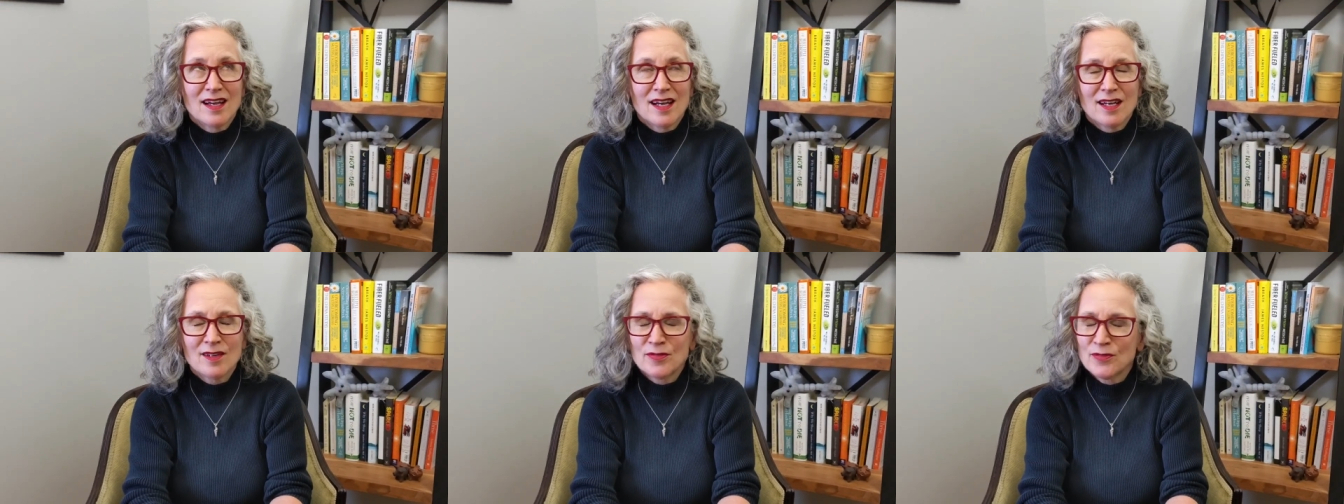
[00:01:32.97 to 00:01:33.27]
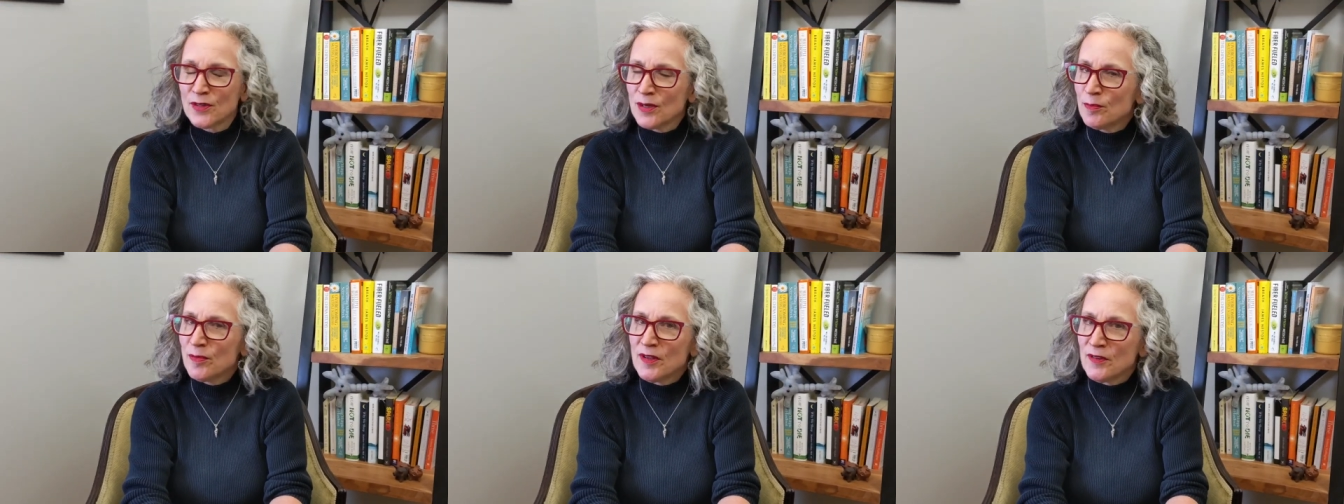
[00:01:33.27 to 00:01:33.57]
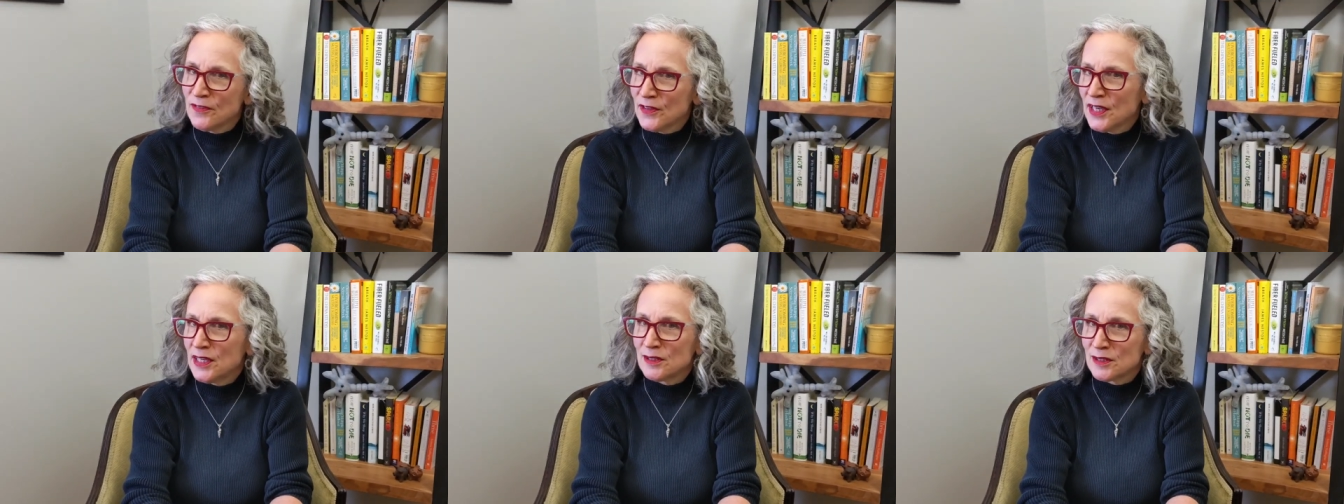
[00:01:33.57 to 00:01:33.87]
From the
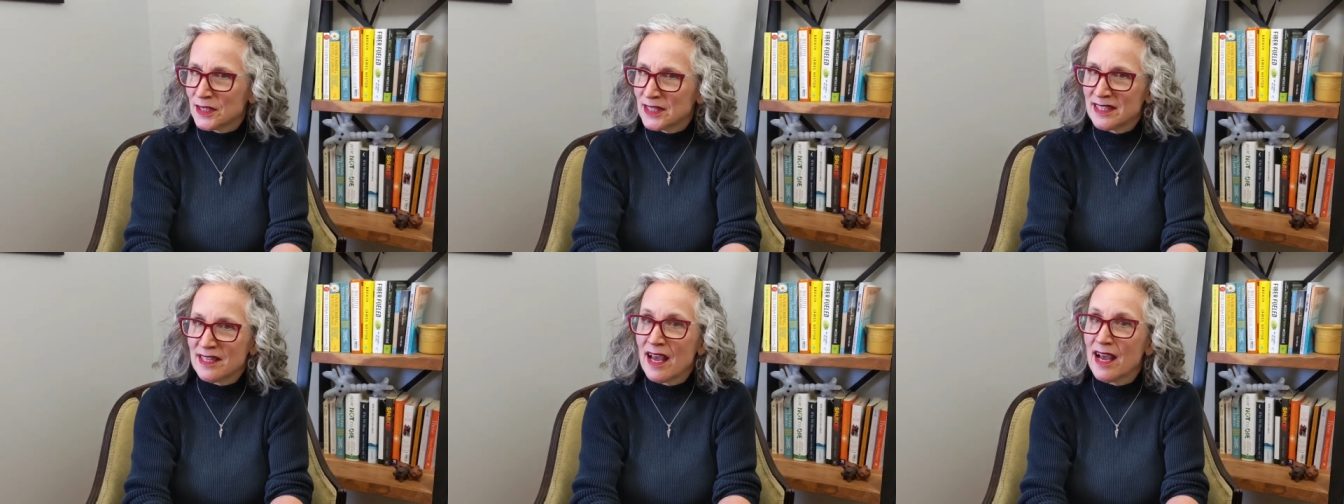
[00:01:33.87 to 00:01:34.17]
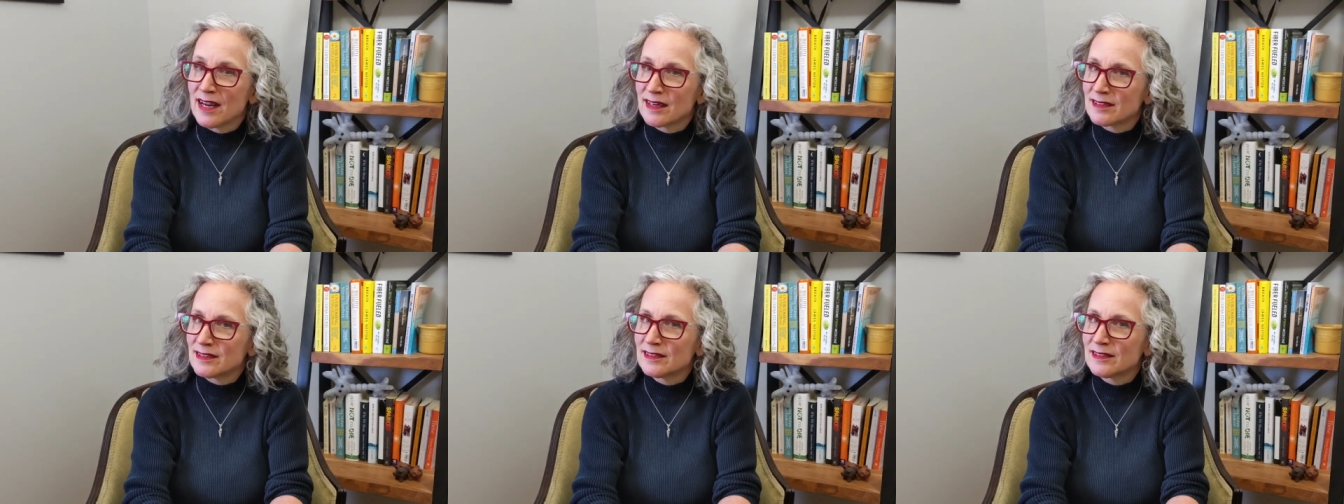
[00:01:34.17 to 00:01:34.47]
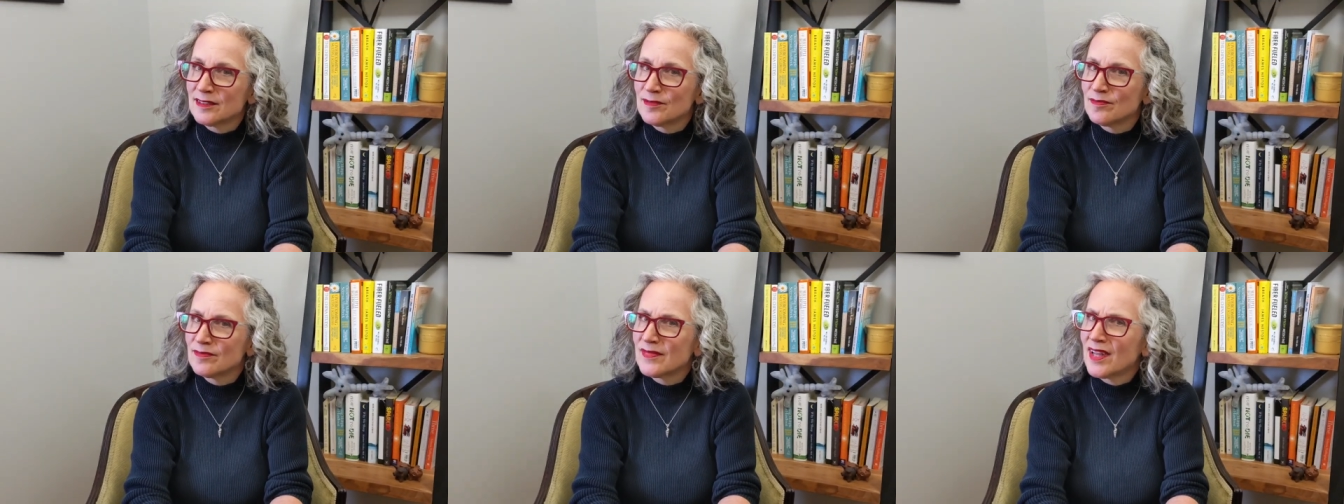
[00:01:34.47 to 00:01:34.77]
fairer sex,
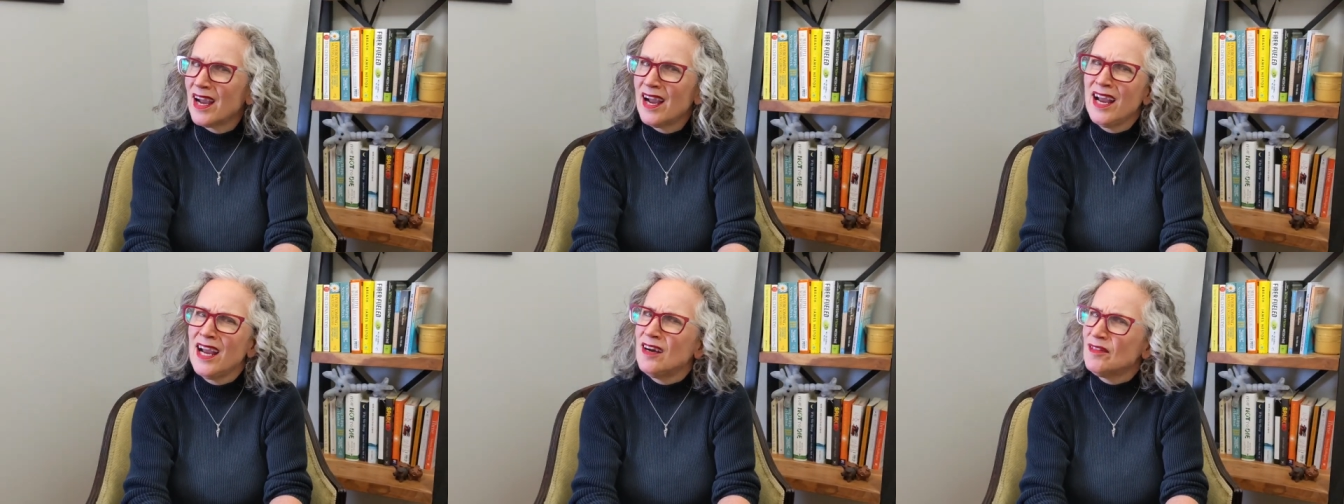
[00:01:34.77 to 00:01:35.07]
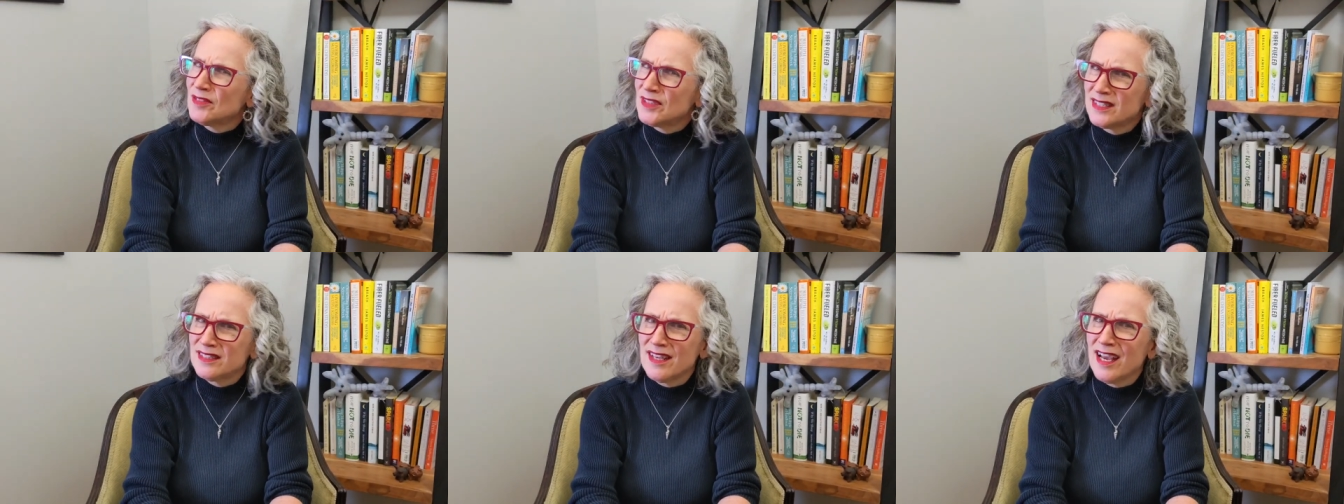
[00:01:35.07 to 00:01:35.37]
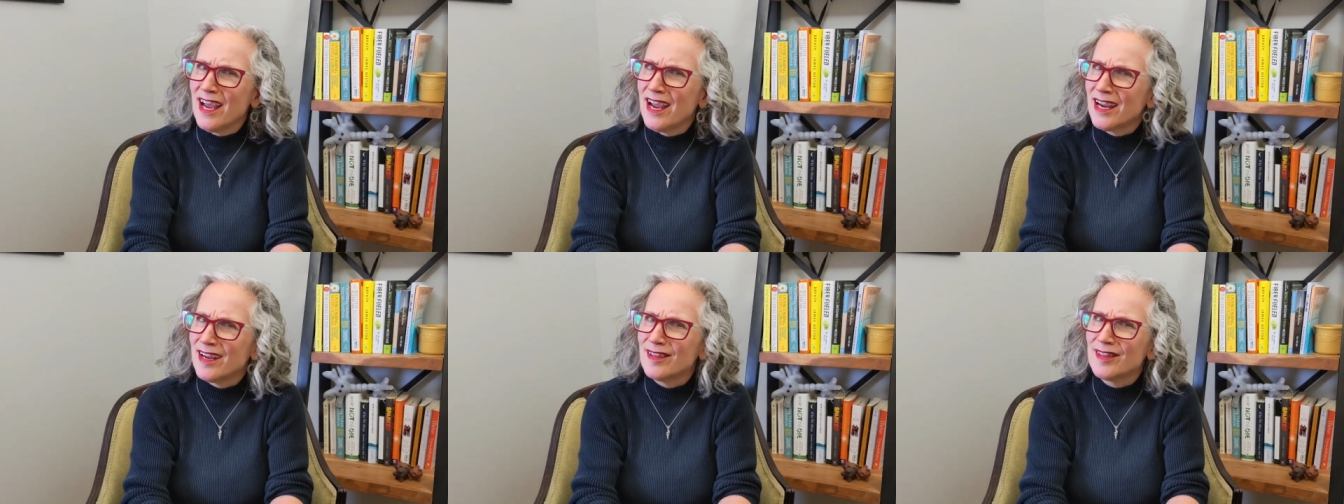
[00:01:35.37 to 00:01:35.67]
I have to
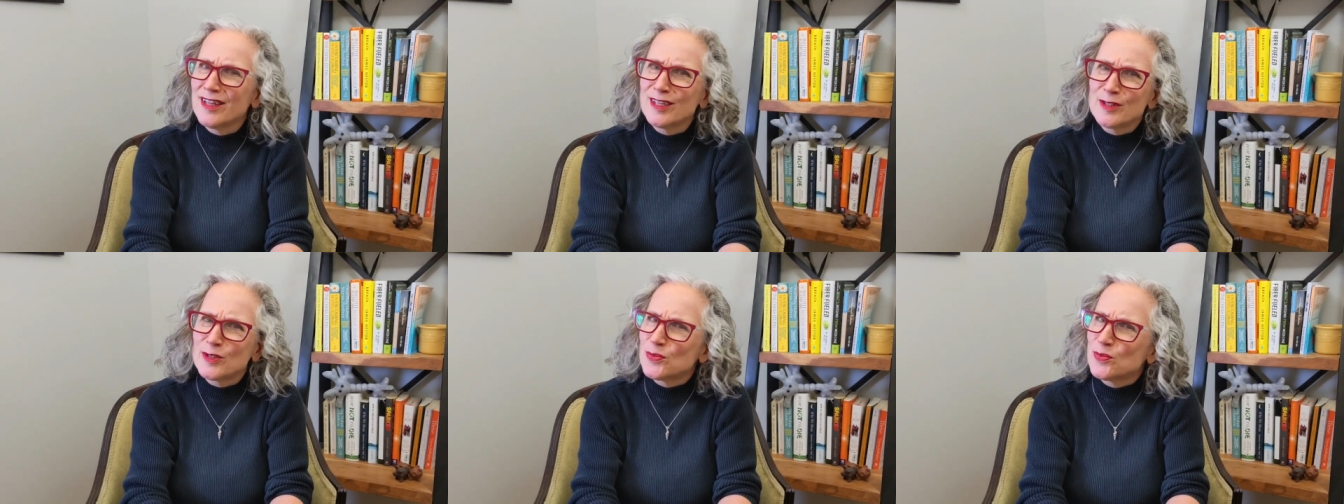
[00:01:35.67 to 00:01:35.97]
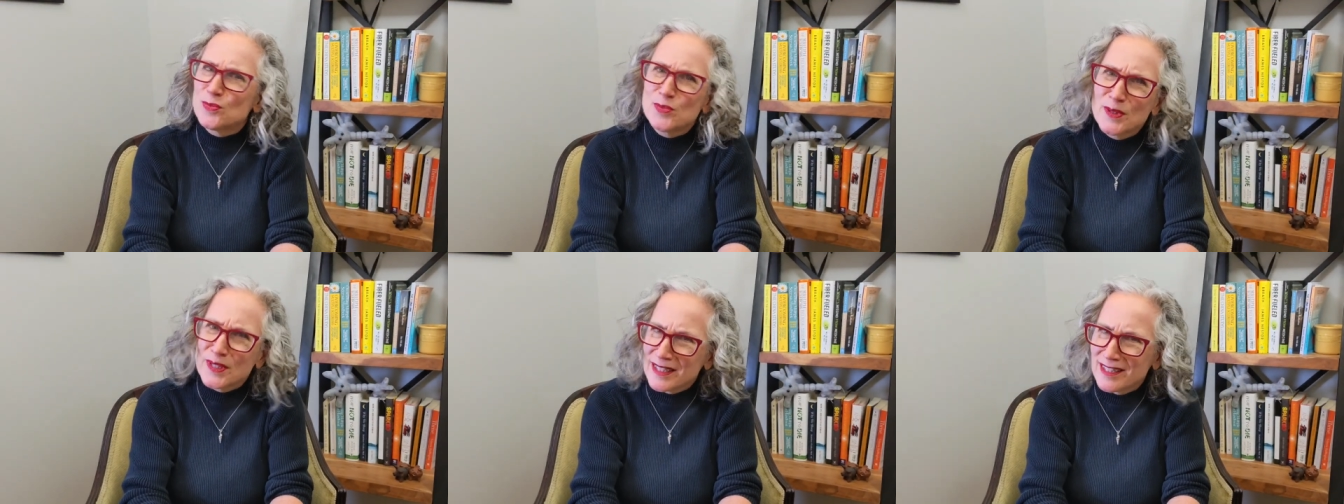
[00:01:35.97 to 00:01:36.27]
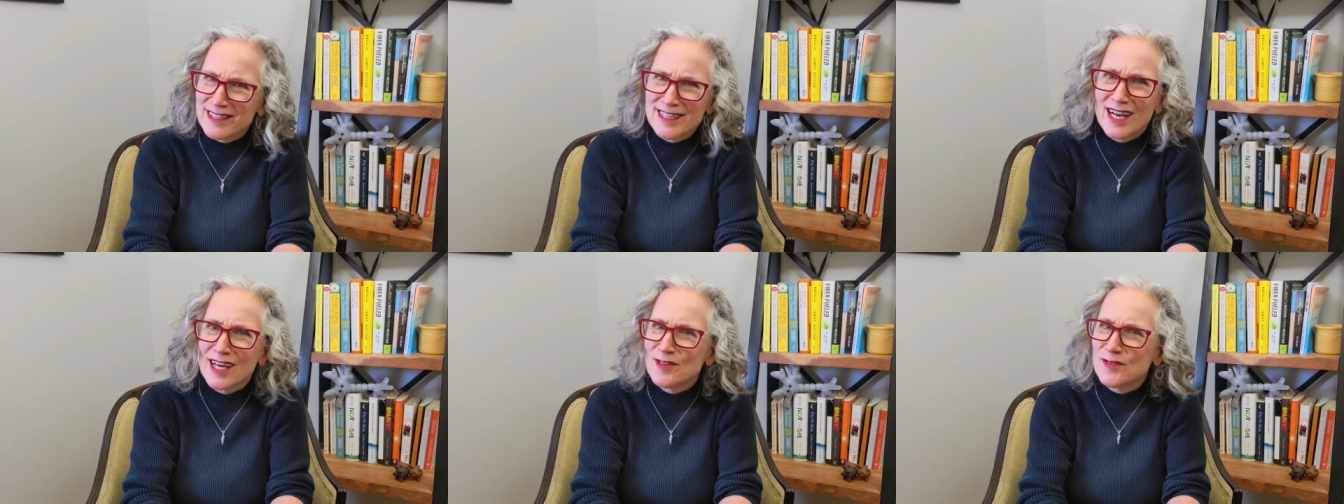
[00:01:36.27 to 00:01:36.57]
say, that's
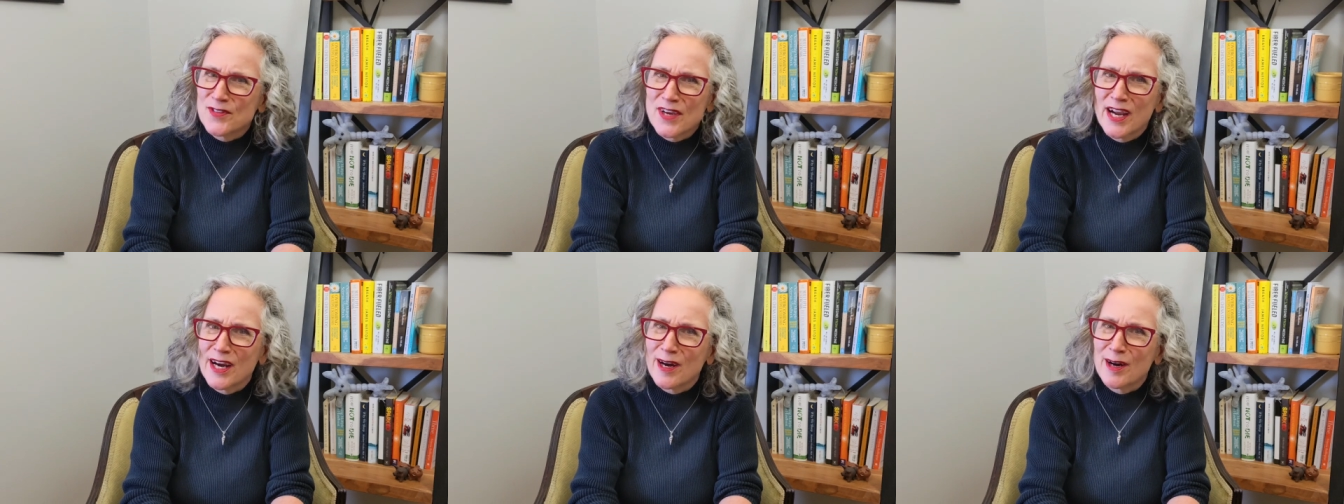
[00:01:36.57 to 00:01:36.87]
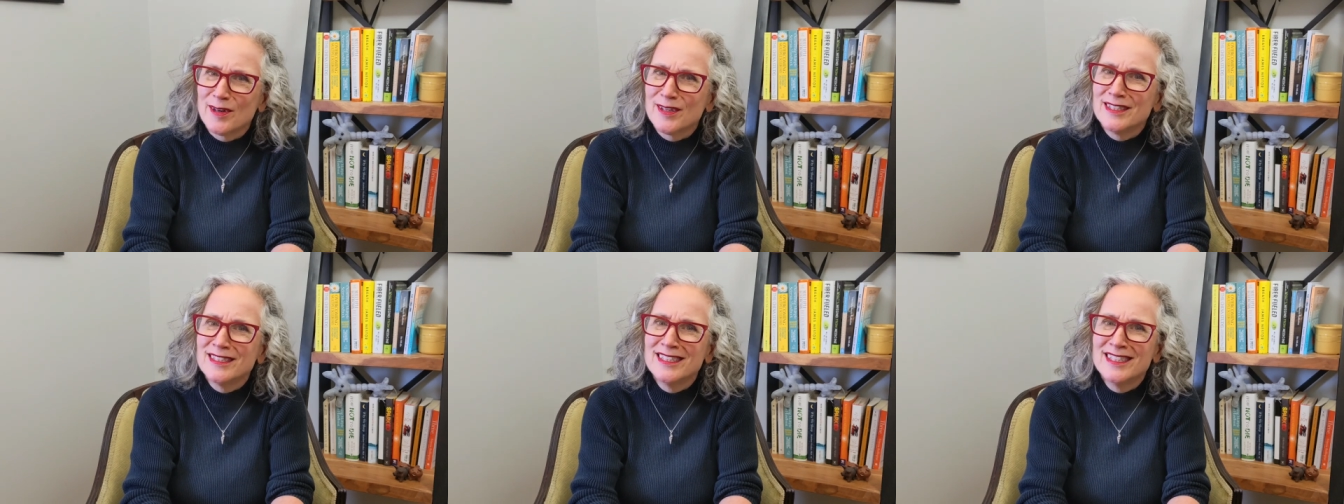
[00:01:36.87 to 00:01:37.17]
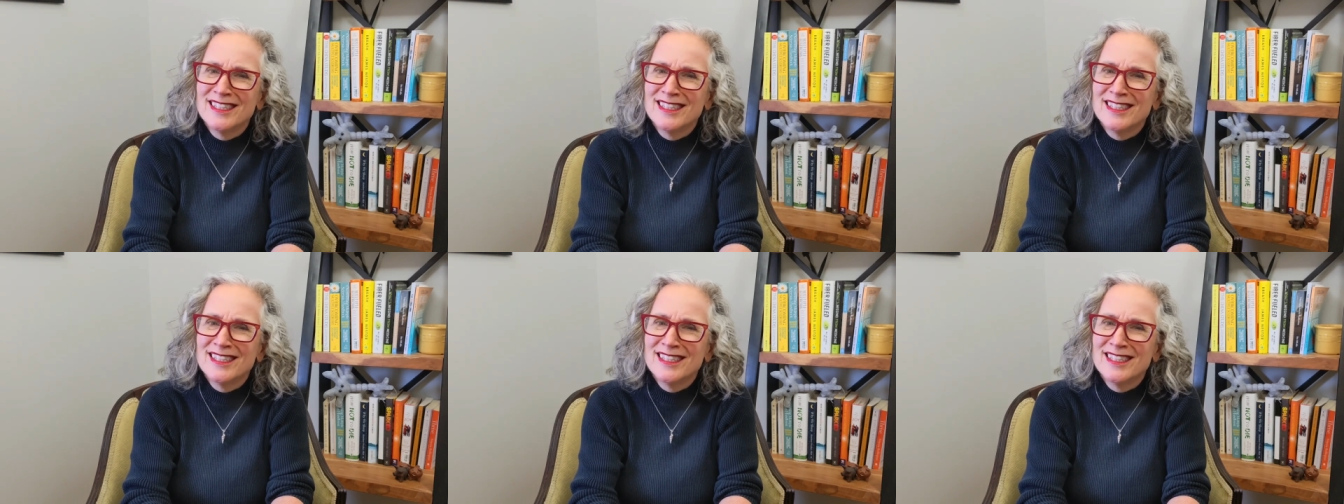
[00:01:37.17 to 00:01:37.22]
really not fair.